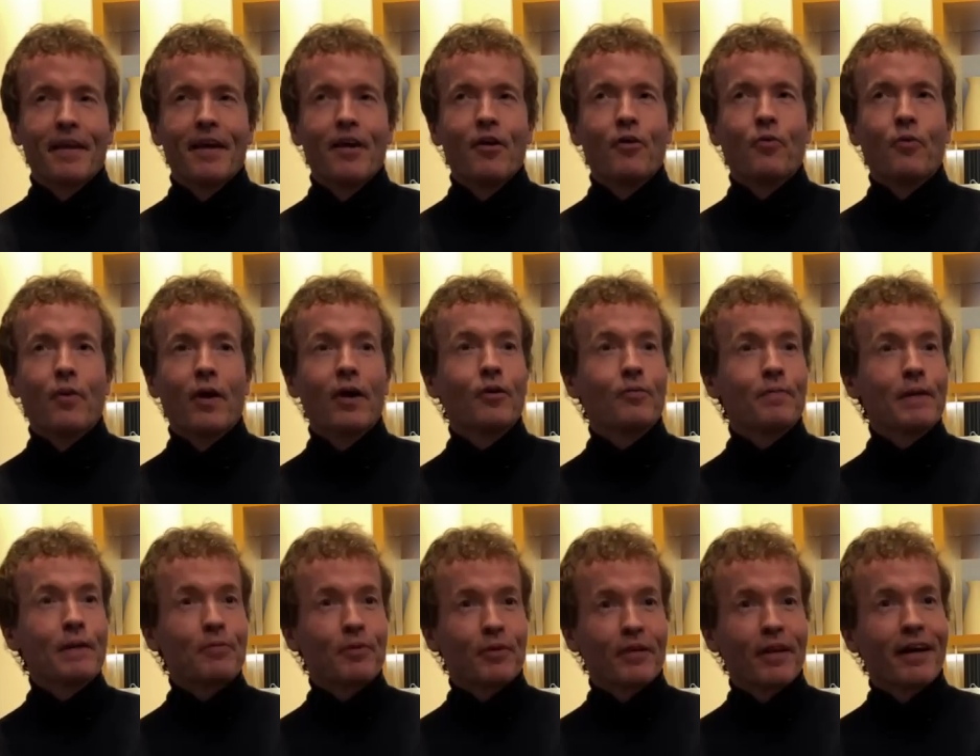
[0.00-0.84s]
well,
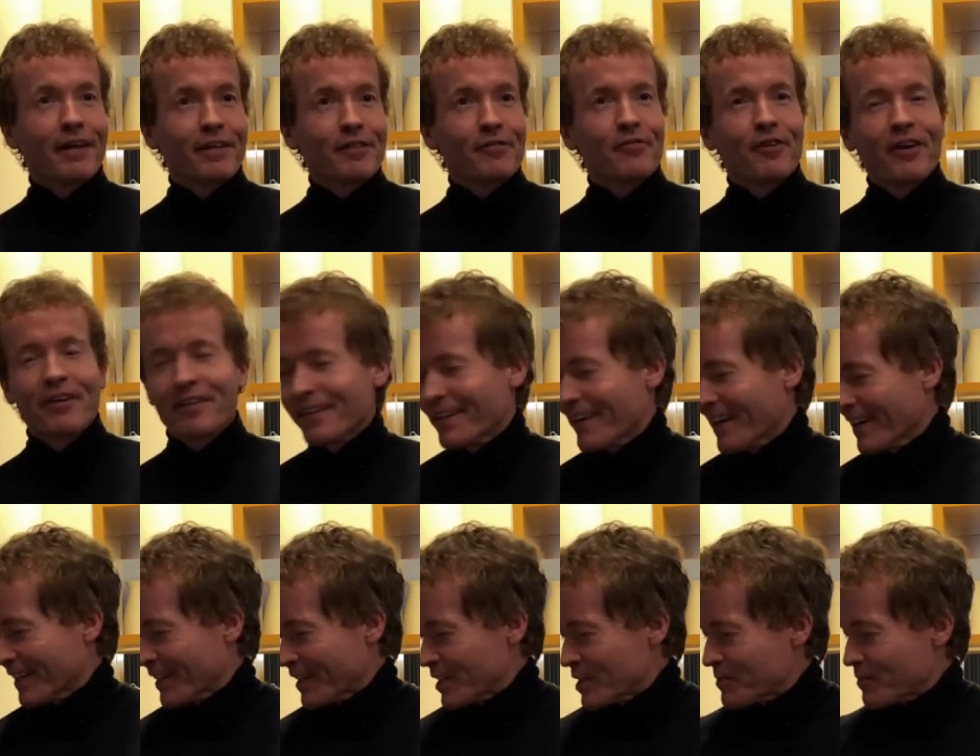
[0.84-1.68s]
people like the fact that I had
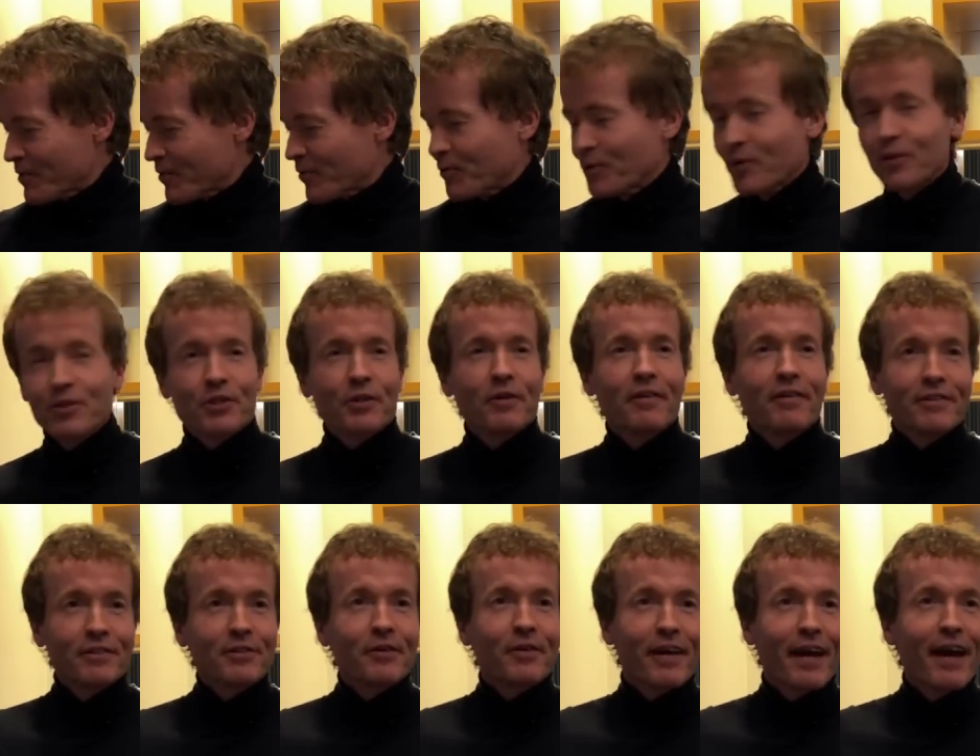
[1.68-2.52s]
a list before, so,
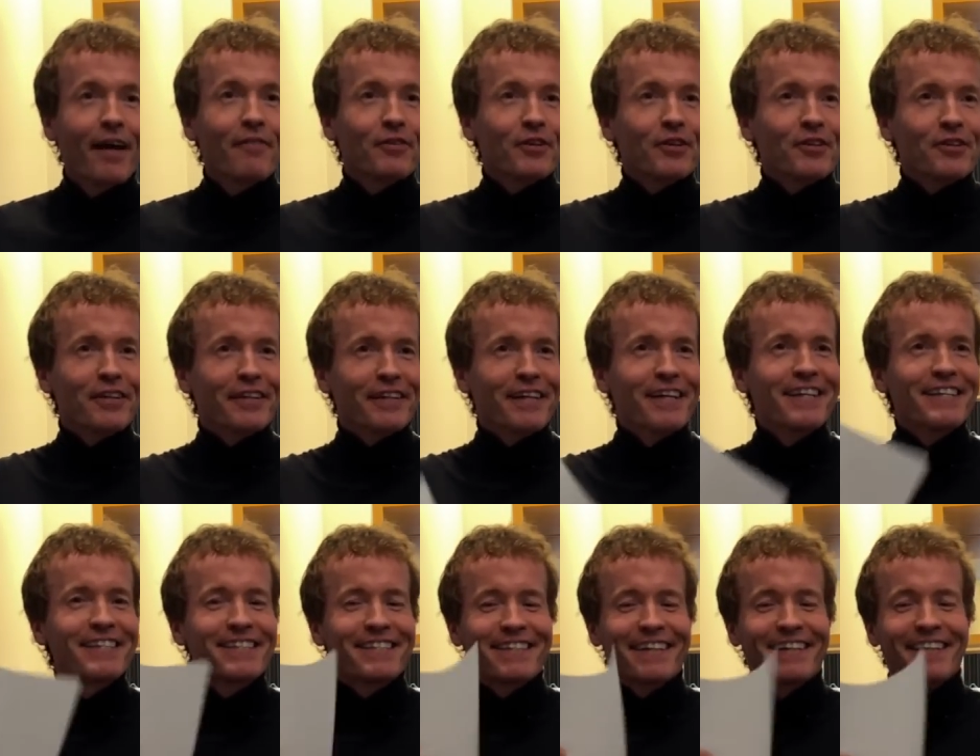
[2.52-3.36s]
so I have another
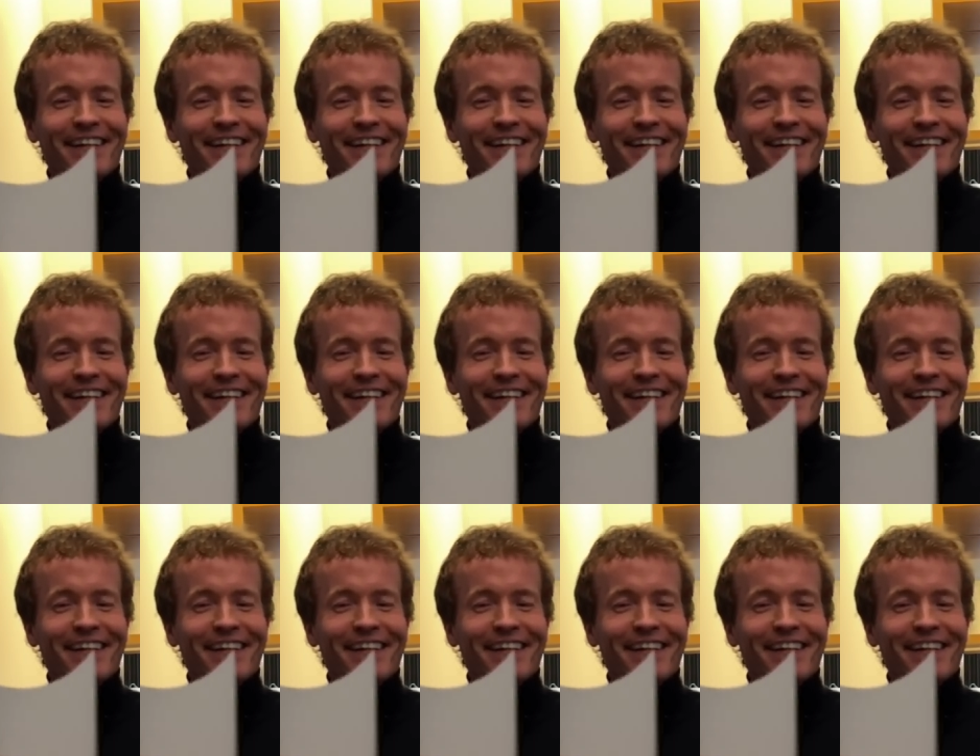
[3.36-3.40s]
list.